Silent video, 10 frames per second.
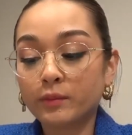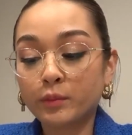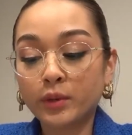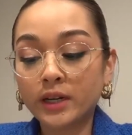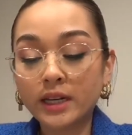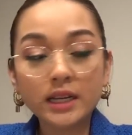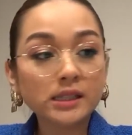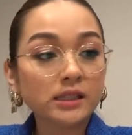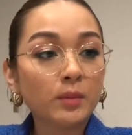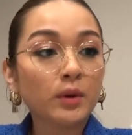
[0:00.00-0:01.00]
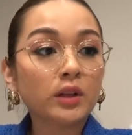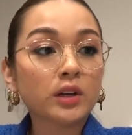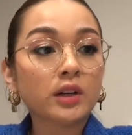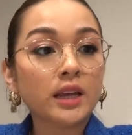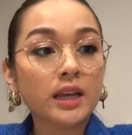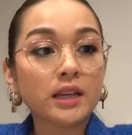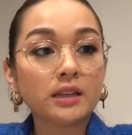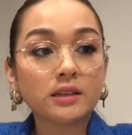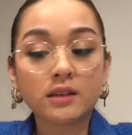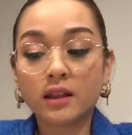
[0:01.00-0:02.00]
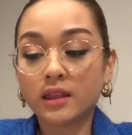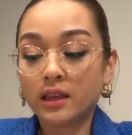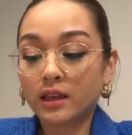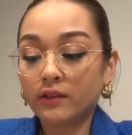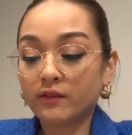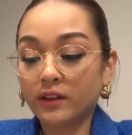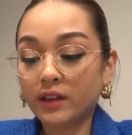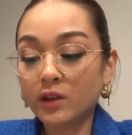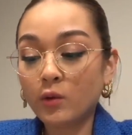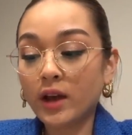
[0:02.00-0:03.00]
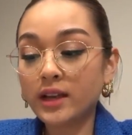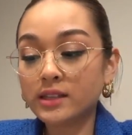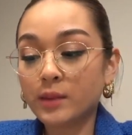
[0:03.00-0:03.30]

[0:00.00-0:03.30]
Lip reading: pretty similar in the feeling wise.